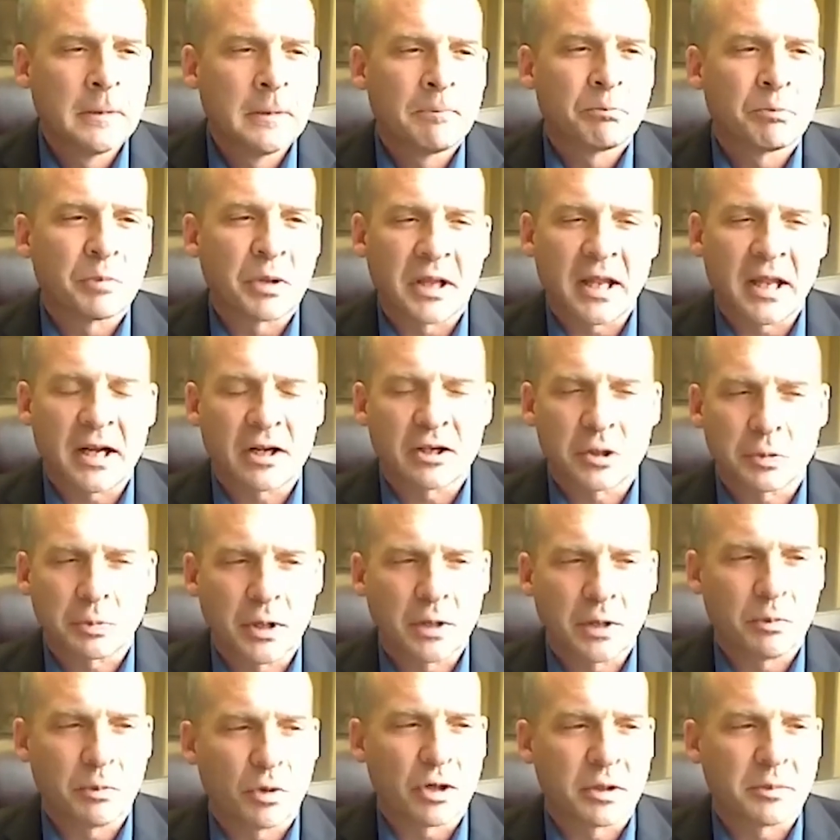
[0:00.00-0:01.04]
But that'll
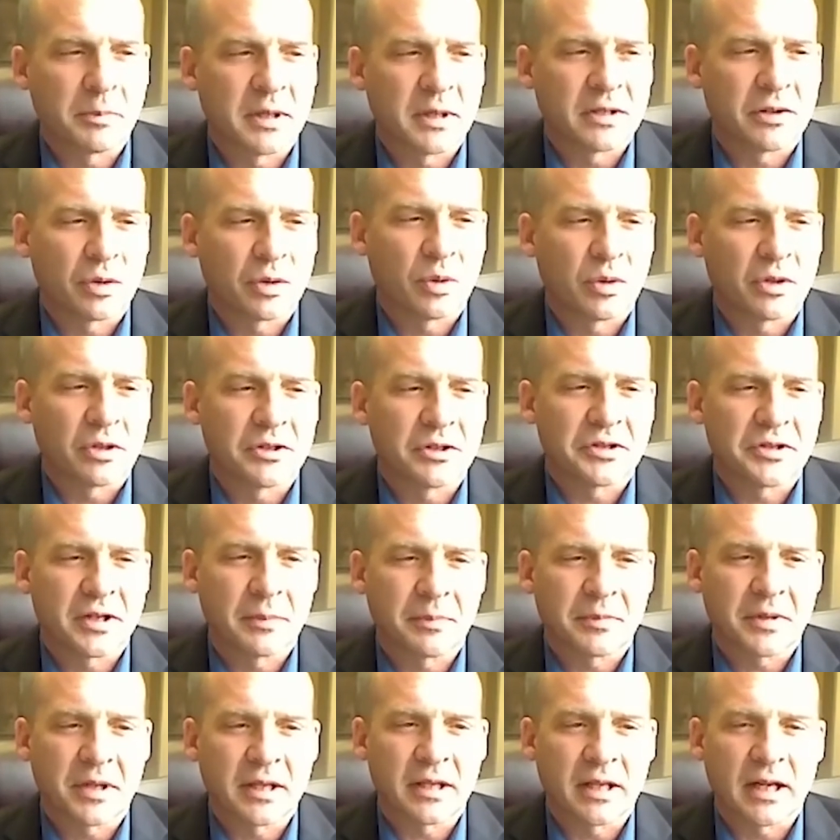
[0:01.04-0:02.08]
springboard me towards
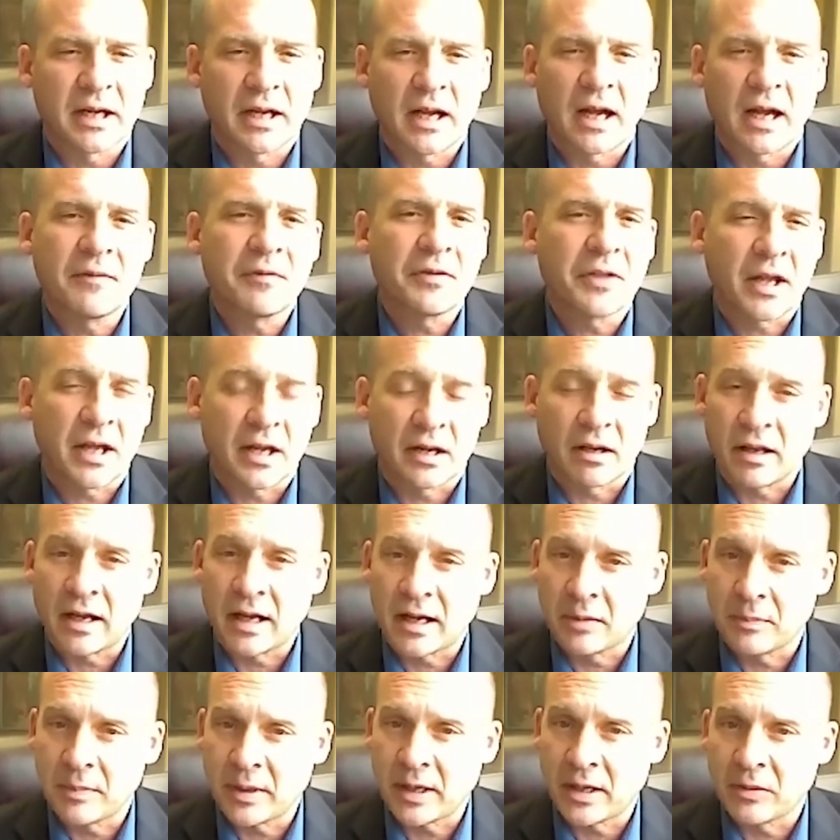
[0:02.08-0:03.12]
something that I've thought a lot
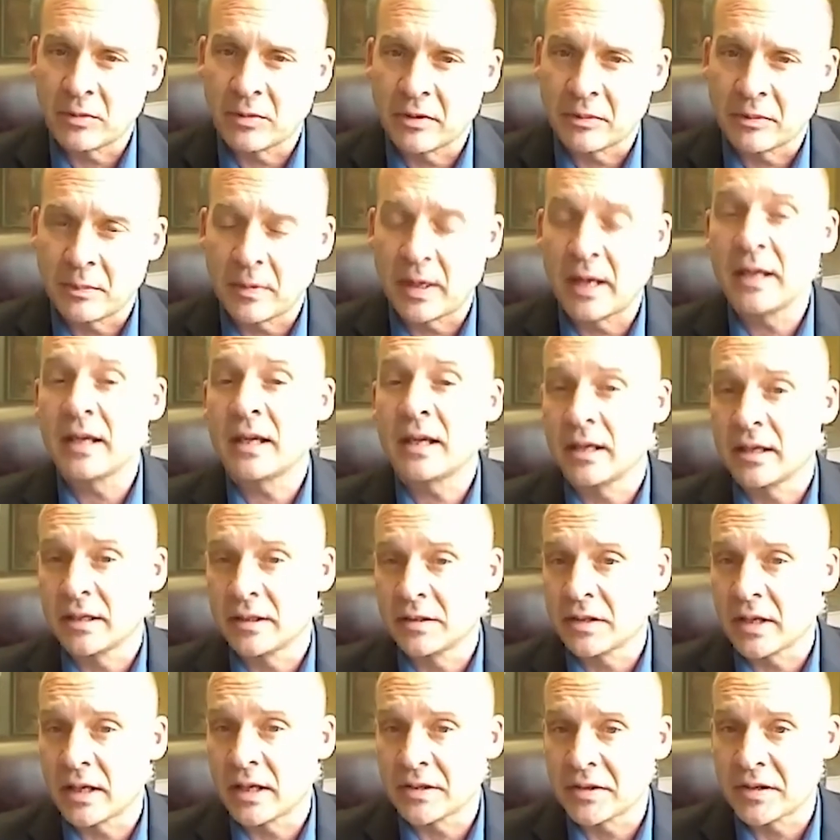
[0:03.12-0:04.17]
about with my kids,
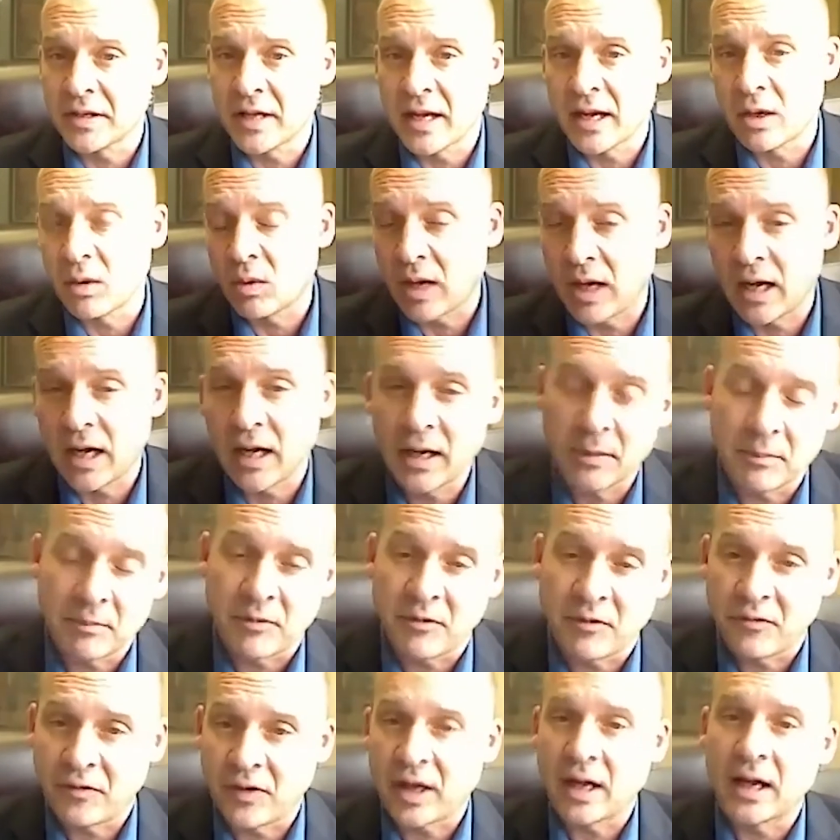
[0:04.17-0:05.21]
as now I'm
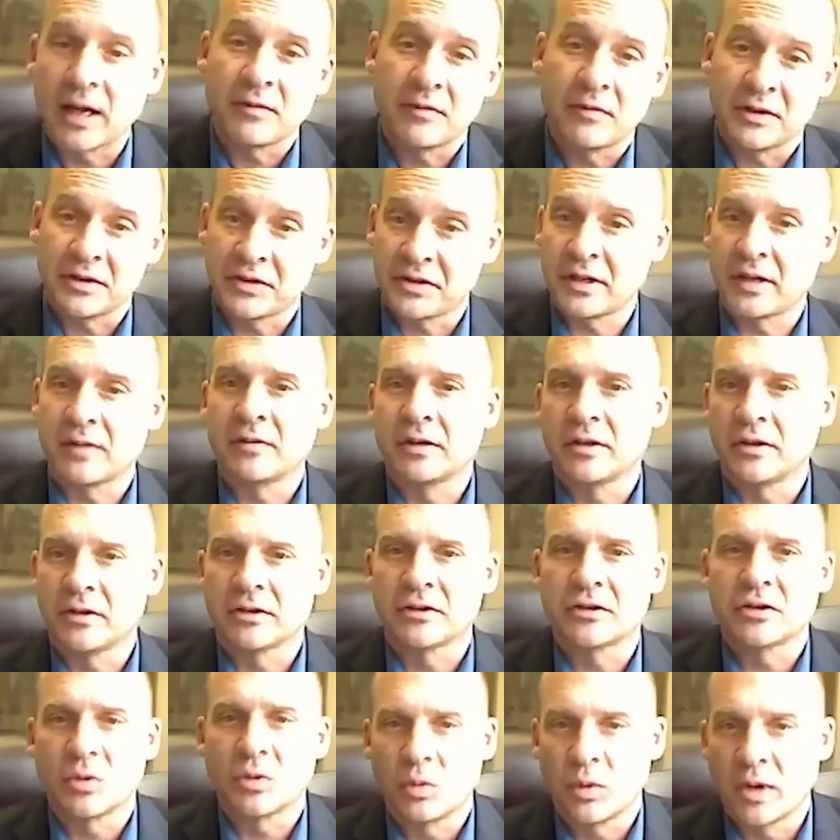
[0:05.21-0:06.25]
5 to 7
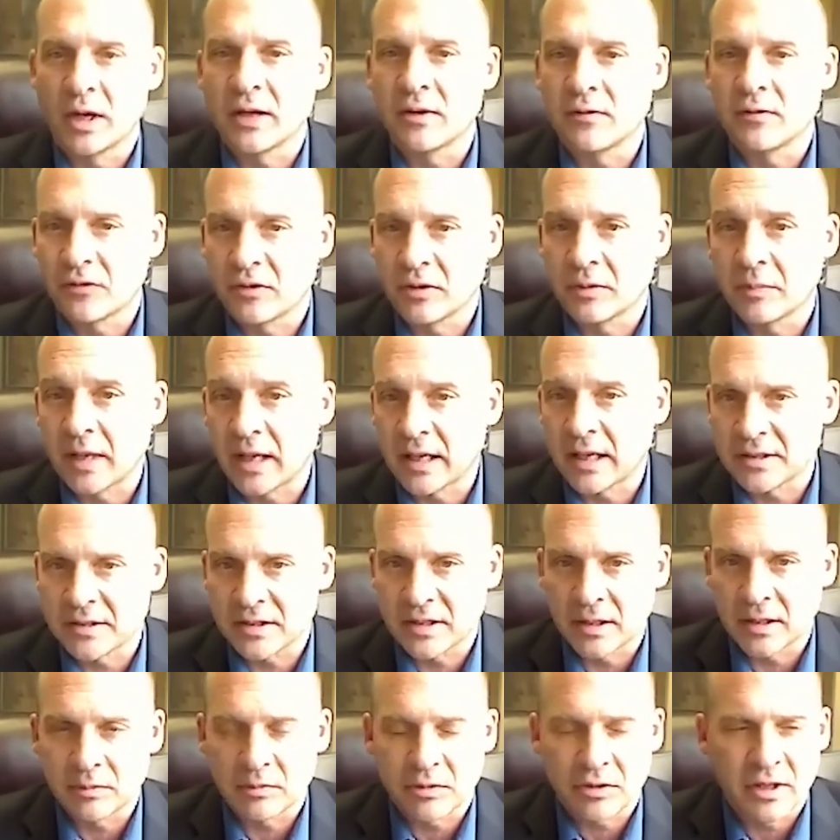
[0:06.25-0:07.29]
years away from that
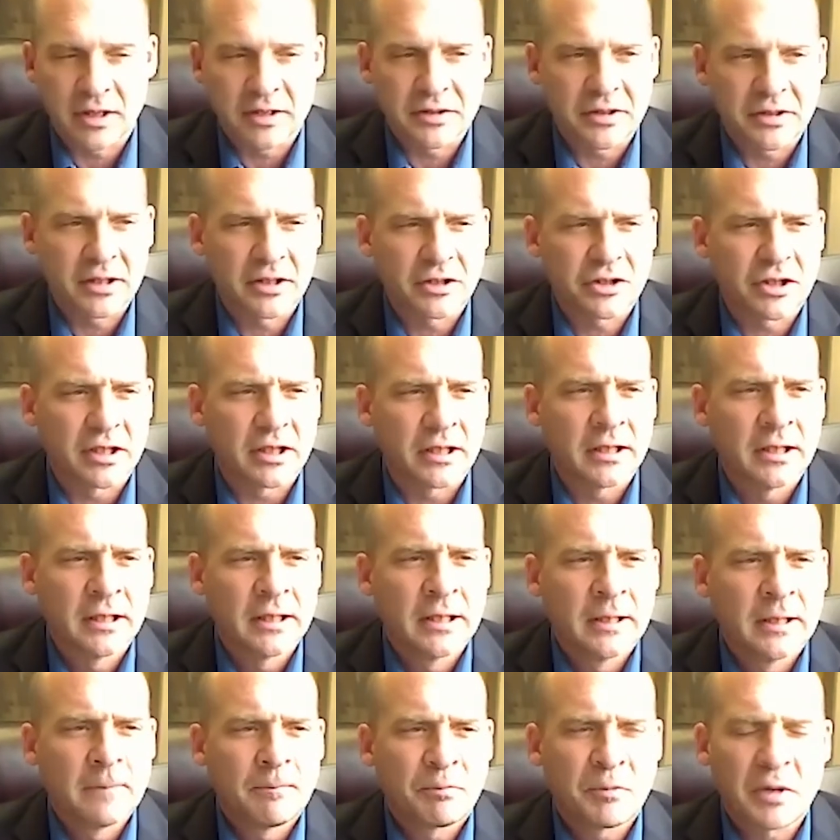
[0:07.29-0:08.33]
same transition.
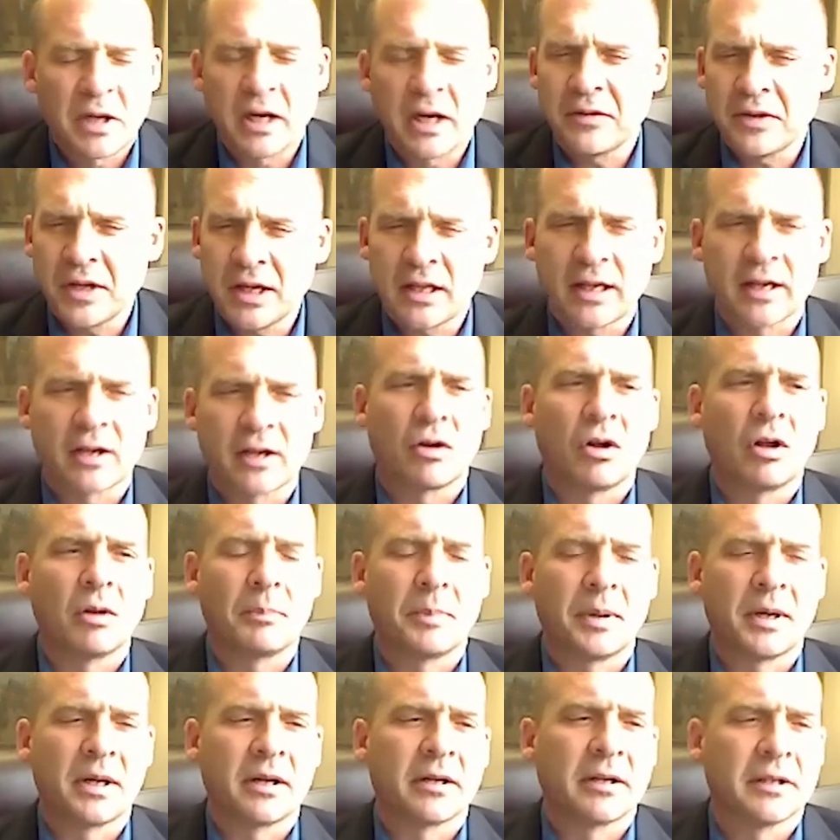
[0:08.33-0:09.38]
And I think, like all
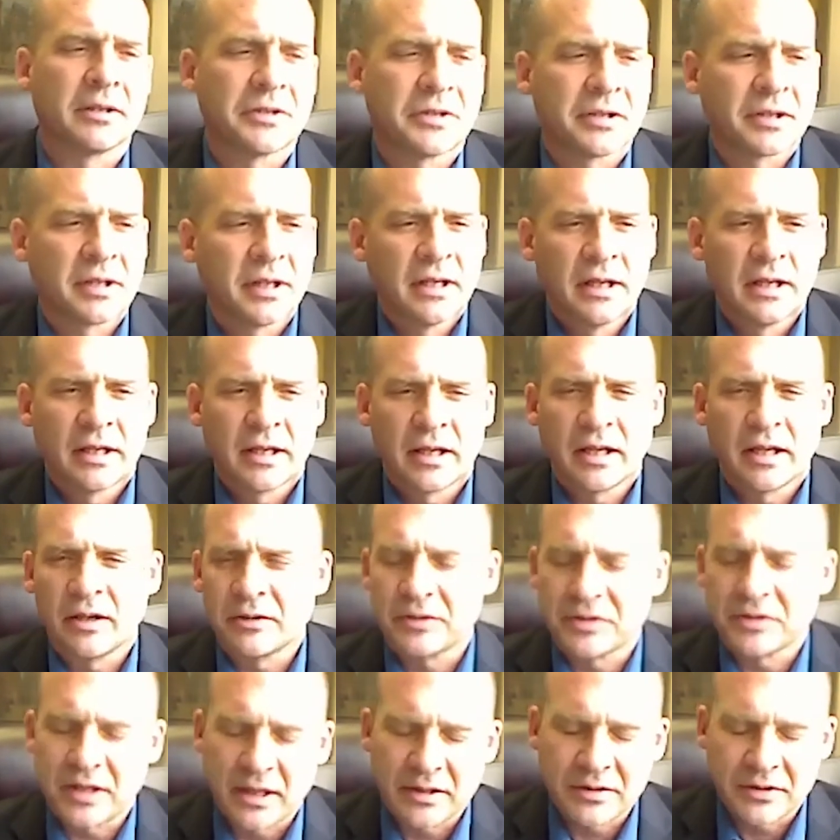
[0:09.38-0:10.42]
parents, it
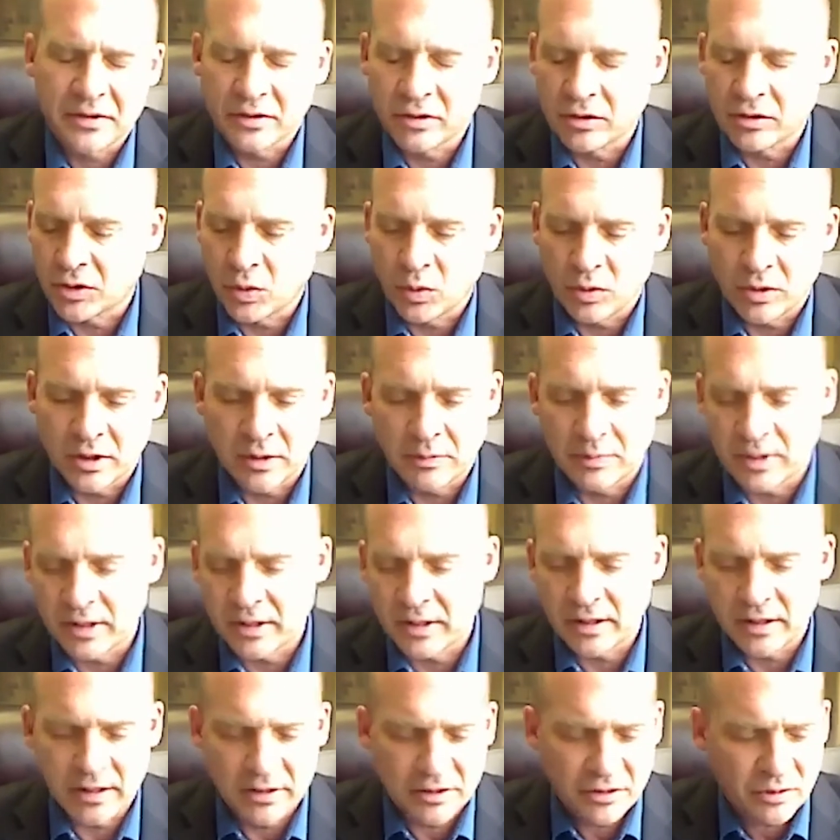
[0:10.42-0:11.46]
sounds a little corny, but
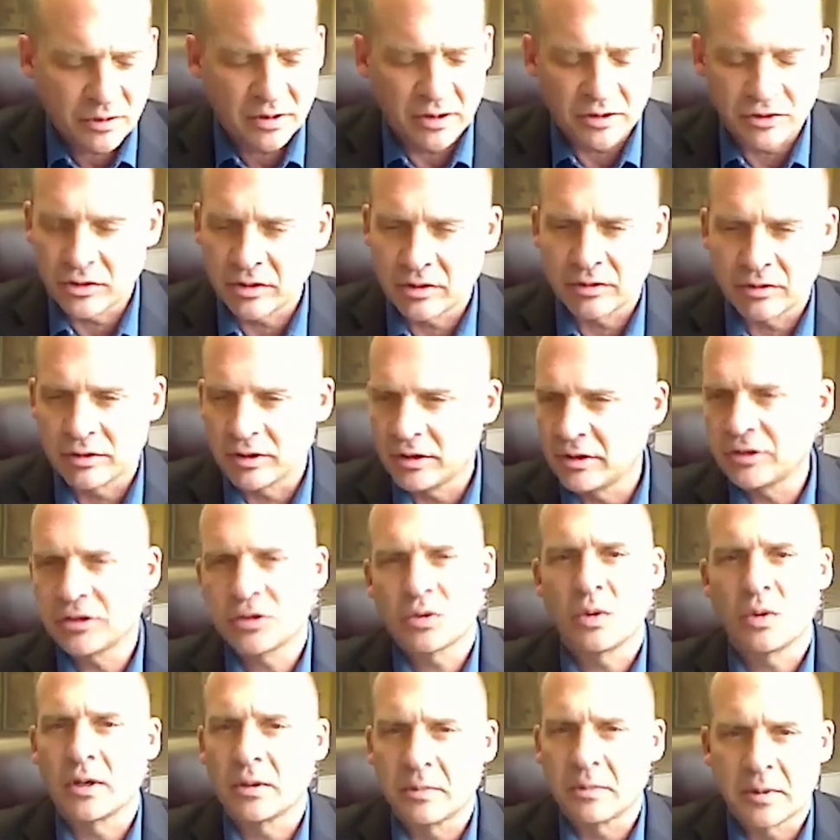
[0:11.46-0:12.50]
it's really true. You just
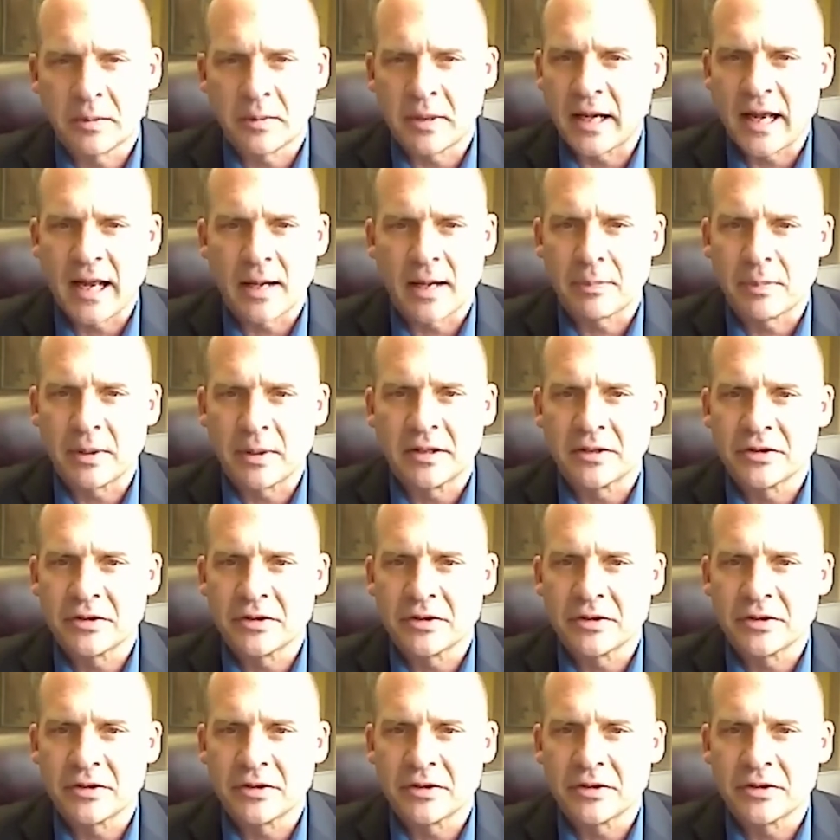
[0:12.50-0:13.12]
want them to be happy.